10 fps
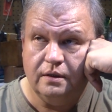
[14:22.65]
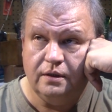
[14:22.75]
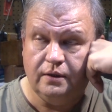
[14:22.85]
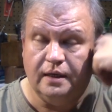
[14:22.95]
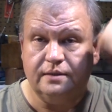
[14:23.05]

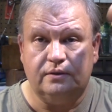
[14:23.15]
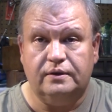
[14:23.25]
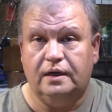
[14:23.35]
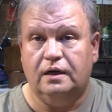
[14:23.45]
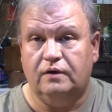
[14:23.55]
You guys
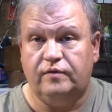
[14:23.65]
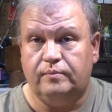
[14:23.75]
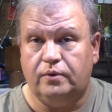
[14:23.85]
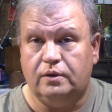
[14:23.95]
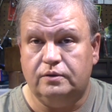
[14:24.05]
don't care if
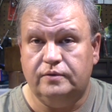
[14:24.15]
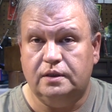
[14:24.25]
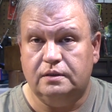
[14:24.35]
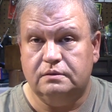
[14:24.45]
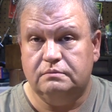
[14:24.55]
I'm bald,
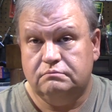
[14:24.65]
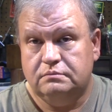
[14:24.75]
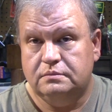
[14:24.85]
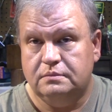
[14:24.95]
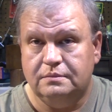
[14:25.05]
right?
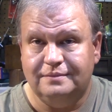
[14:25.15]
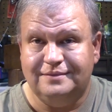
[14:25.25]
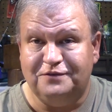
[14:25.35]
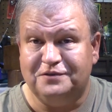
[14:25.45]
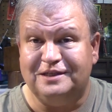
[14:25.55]

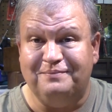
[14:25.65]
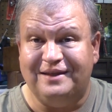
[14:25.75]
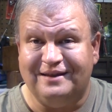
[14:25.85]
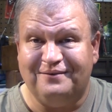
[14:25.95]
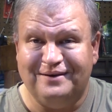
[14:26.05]
You've seen me
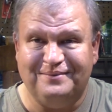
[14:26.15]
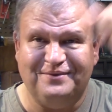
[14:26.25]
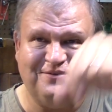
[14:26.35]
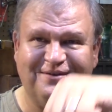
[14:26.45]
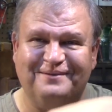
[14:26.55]
that way
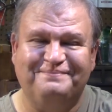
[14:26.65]
before.